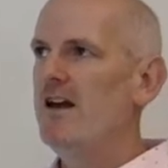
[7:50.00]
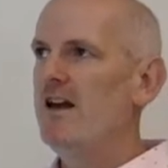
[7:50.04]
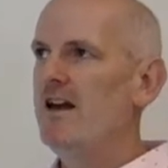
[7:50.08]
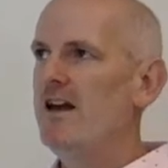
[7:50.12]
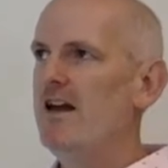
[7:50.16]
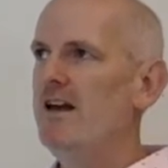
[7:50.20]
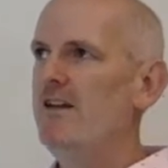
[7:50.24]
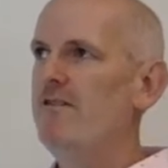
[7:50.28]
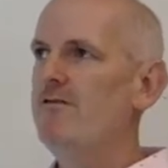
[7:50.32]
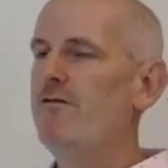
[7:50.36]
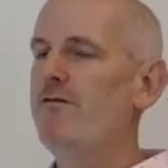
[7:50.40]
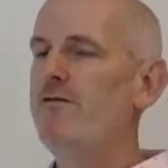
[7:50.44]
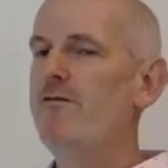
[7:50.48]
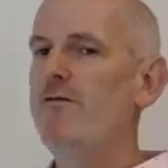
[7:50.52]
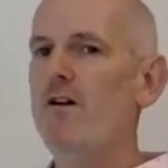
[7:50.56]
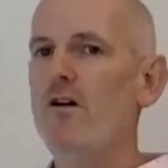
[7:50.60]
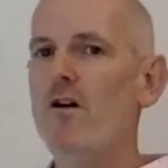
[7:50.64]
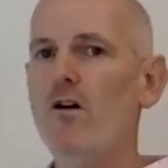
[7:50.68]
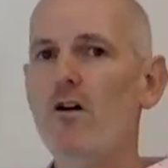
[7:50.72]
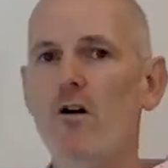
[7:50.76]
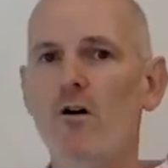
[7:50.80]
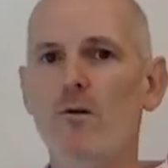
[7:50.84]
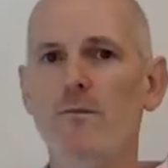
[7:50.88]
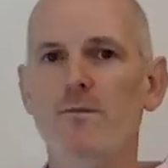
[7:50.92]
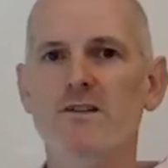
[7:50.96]
In
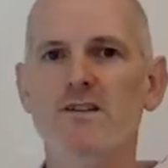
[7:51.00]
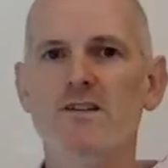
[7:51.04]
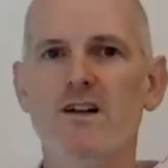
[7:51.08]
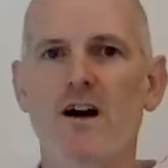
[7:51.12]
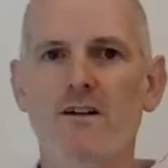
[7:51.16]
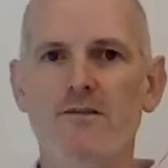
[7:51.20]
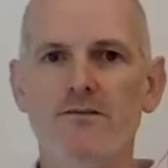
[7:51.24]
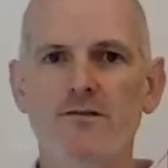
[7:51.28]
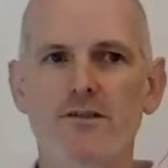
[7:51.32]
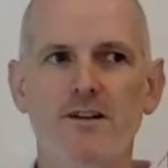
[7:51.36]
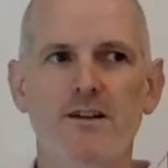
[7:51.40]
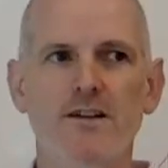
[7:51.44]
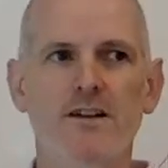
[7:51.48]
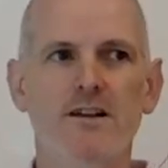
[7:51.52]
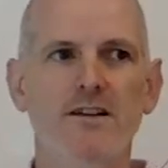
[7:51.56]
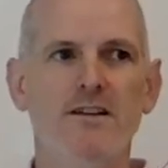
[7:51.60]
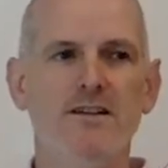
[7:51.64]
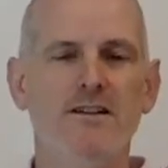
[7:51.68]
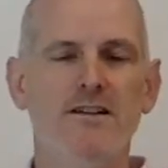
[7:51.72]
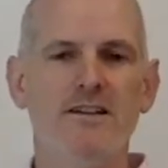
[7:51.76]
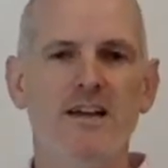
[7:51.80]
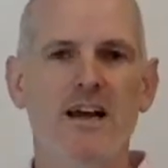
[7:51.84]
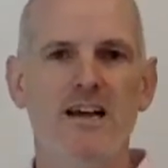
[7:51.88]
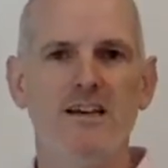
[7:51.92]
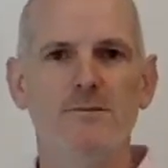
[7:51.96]
film, this often
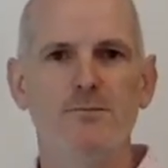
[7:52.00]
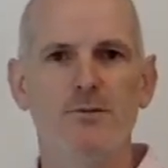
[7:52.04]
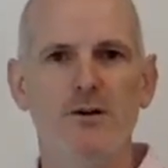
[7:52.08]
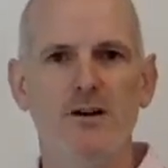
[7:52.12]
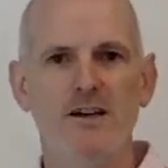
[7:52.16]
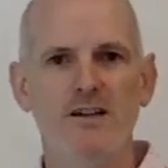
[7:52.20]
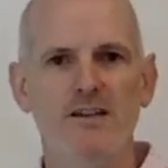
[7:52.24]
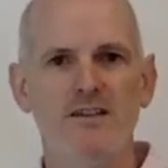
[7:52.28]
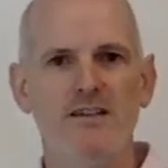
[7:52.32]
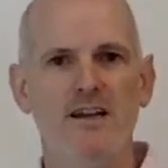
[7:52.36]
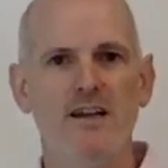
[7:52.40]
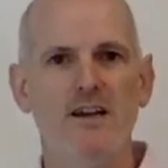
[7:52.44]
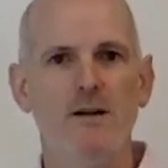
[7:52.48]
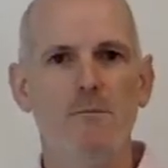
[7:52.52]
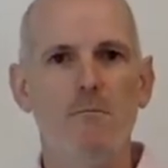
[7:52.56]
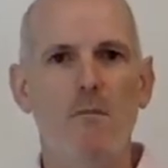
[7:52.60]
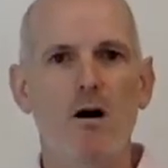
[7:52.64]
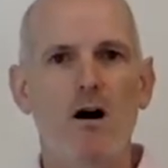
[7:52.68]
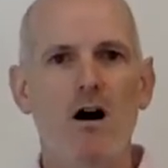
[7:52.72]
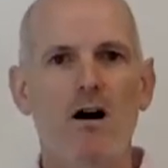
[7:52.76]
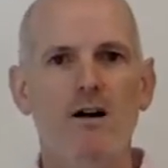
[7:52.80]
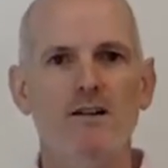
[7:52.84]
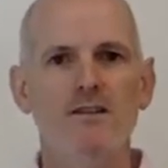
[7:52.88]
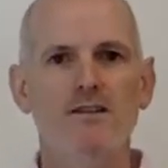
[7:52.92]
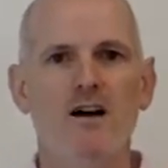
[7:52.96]
takes place in a
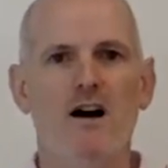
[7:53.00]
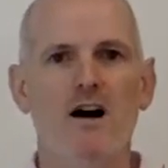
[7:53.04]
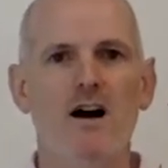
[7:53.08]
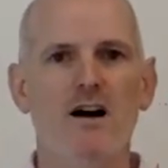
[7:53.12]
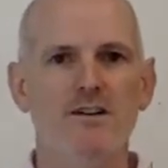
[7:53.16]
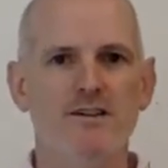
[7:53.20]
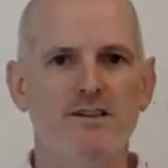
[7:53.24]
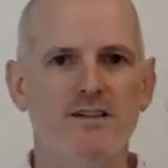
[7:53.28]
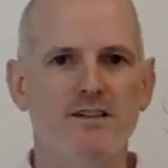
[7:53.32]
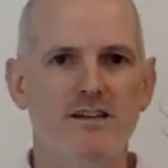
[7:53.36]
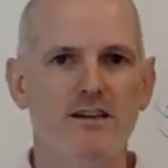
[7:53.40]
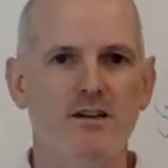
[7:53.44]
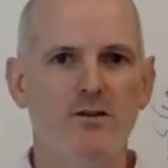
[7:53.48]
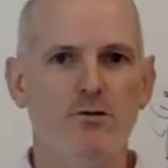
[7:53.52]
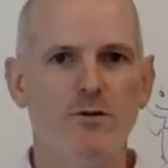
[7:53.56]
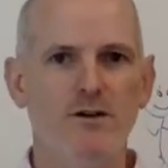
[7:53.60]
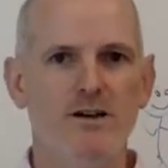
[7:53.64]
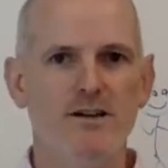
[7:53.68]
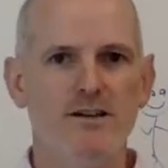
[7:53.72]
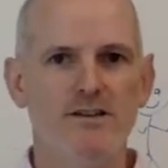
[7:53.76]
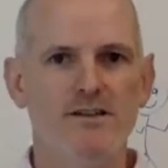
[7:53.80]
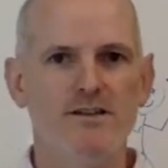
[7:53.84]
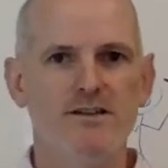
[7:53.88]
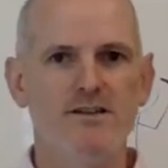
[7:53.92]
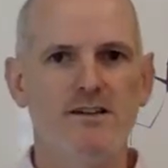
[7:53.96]
montage
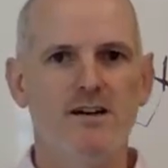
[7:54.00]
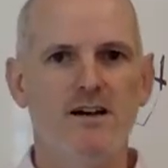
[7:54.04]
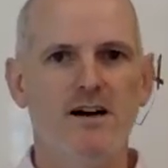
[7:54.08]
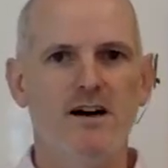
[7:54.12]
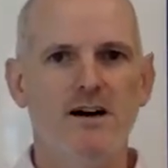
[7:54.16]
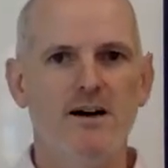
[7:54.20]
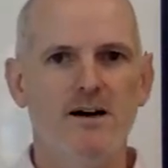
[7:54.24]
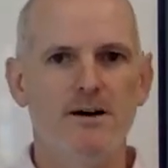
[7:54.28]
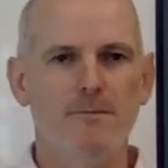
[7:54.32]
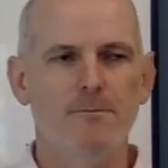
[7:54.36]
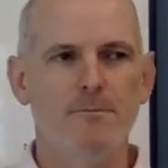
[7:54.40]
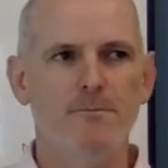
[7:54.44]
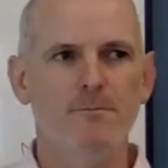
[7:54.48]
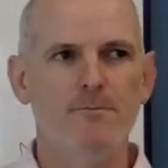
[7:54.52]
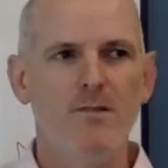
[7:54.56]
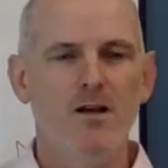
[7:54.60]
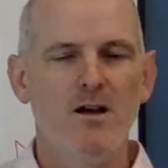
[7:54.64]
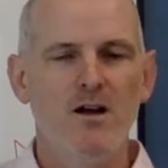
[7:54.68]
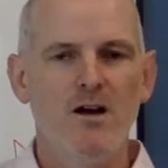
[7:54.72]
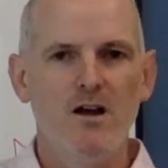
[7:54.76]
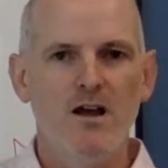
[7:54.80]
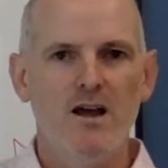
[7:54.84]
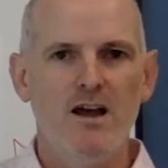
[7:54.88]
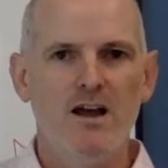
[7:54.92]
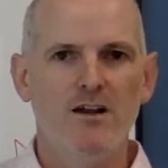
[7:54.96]
sequence
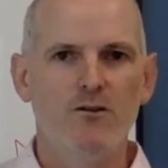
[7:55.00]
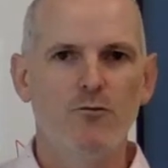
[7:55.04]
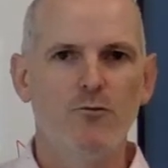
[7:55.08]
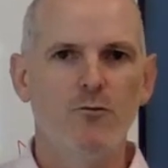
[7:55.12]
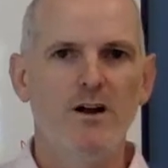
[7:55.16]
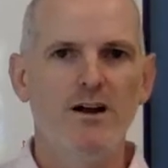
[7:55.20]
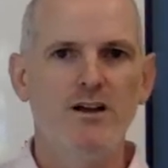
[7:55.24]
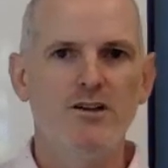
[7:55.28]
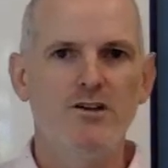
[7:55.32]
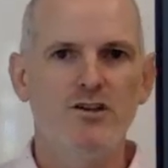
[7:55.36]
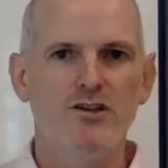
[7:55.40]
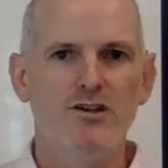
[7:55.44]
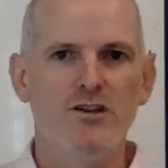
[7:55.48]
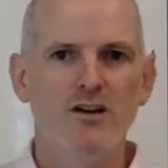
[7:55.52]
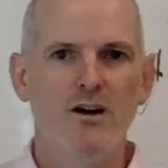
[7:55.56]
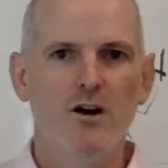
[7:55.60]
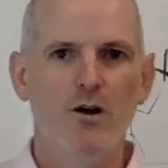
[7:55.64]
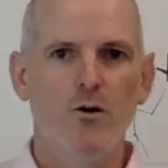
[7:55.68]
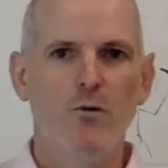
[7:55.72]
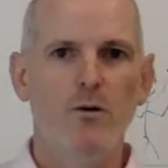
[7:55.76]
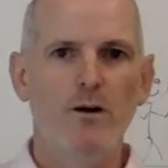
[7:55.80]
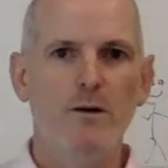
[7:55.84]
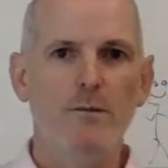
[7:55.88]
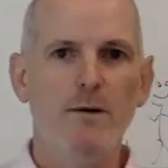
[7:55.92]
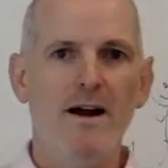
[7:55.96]
in which
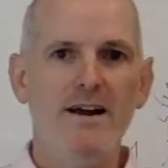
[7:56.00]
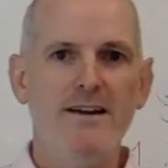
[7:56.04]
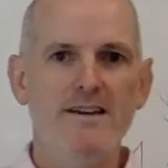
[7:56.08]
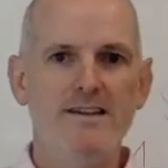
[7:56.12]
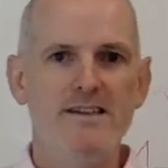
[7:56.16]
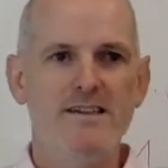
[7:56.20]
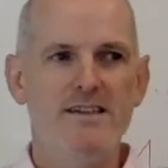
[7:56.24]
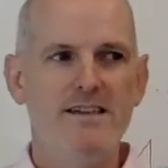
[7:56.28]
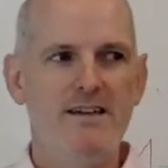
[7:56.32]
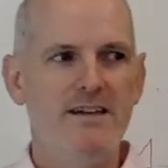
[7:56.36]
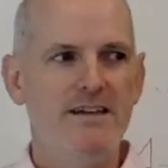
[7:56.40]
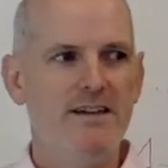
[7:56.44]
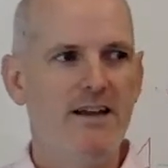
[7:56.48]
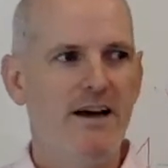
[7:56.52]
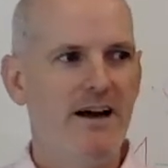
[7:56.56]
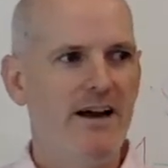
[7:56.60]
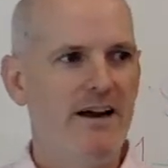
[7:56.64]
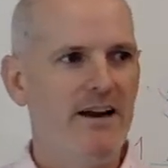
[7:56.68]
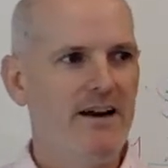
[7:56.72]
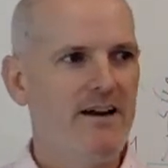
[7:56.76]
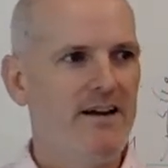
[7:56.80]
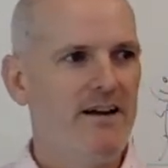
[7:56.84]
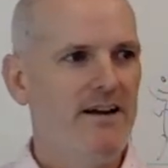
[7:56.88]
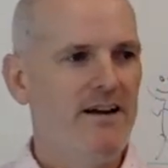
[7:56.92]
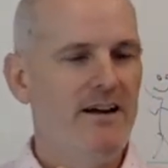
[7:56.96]
we might see
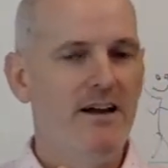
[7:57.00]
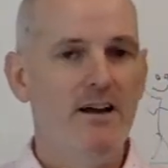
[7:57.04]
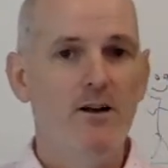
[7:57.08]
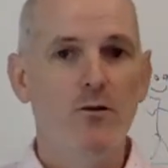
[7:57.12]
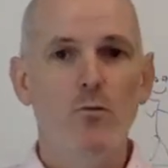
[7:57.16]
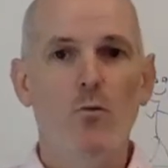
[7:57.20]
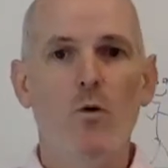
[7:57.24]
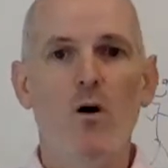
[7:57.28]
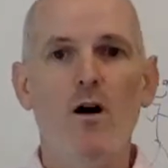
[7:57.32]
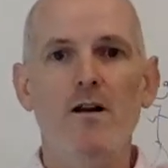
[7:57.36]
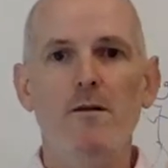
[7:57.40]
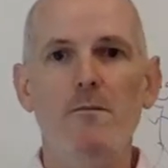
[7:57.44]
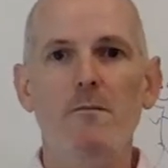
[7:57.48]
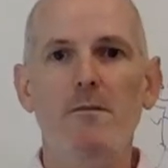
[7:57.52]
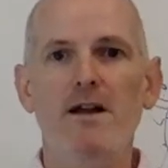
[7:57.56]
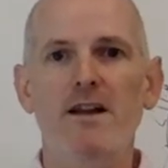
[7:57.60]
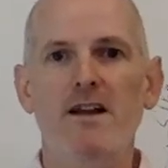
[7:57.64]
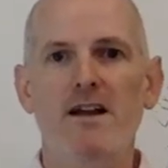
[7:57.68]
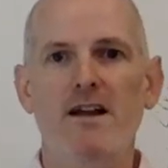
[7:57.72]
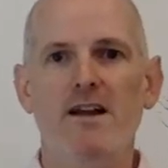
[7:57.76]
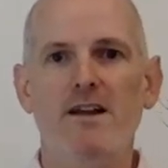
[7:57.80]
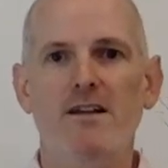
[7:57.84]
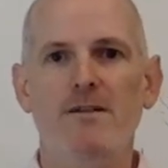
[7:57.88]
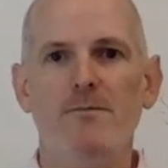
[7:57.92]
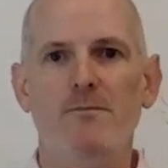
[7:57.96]
like in 1
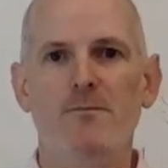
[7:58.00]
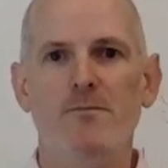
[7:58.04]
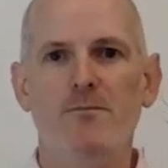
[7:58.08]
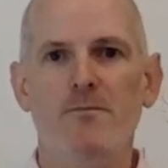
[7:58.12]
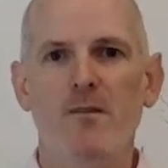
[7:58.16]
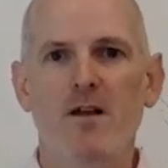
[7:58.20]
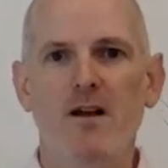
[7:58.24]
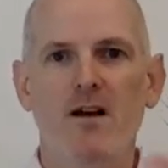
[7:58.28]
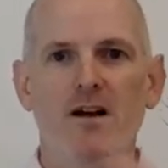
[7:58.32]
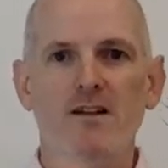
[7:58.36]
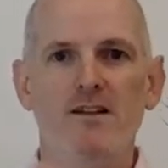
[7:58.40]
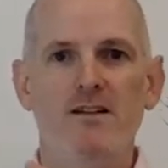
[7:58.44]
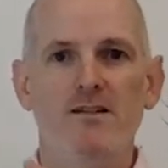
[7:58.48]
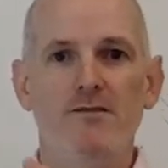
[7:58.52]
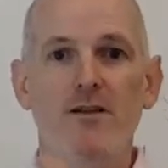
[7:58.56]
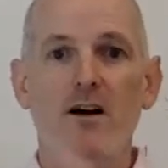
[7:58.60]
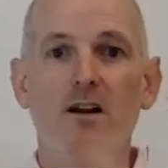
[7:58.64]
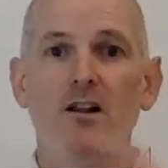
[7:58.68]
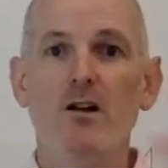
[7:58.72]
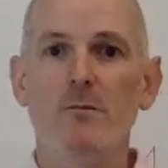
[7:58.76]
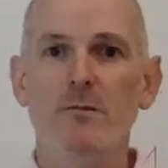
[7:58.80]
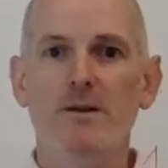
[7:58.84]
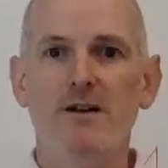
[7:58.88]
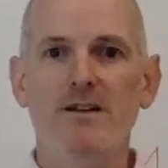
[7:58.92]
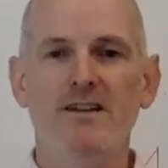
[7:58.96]
minute
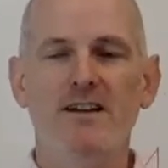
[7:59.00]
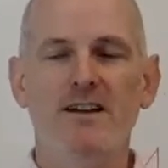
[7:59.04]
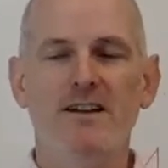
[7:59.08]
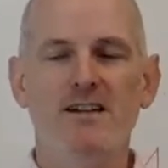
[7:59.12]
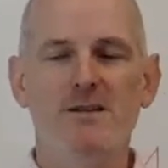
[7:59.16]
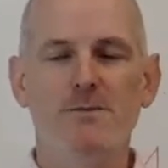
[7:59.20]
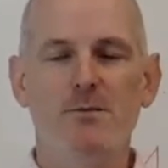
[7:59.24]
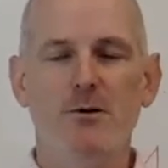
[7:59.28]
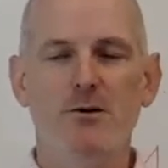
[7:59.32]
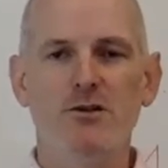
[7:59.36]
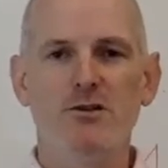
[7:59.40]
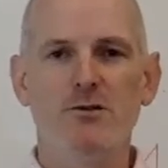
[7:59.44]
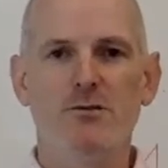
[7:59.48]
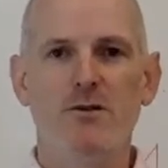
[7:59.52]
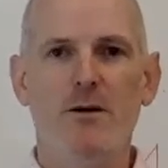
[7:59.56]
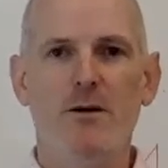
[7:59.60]
development that is supposed to